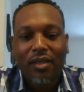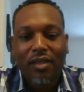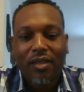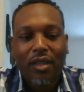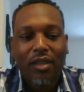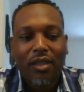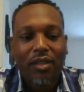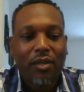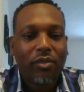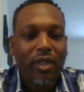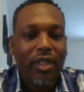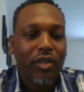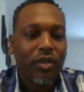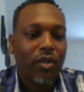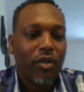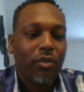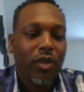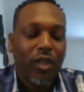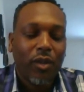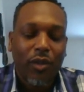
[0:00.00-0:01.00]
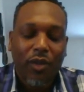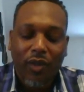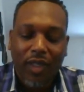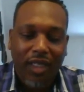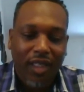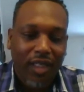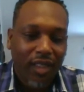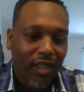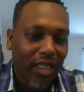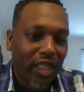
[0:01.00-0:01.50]
It's a pleasure to meet you
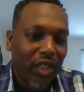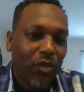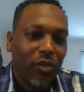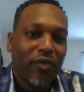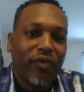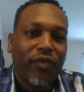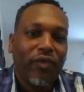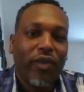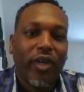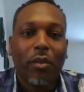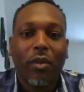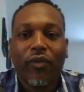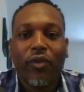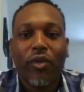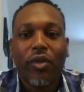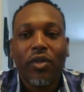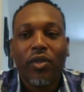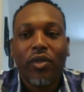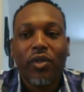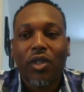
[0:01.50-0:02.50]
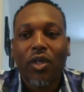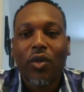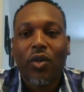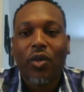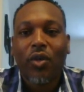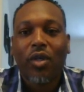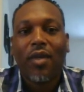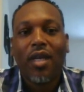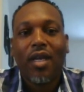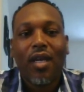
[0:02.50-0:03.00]
again. Thank you for inviting me for your show,
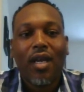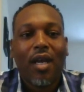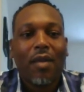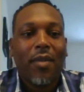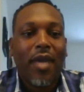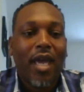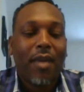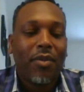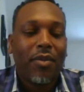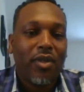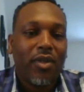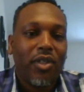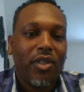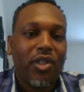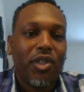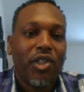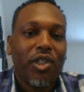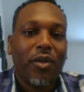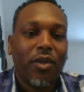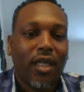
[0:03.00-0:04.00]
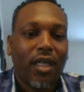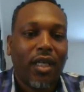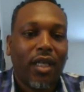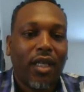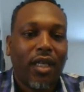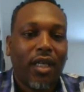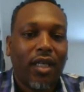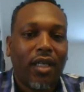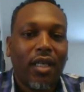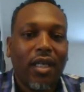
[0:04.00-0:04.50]
and I'm happy to share
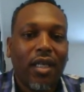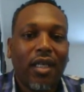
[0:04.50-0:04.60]
a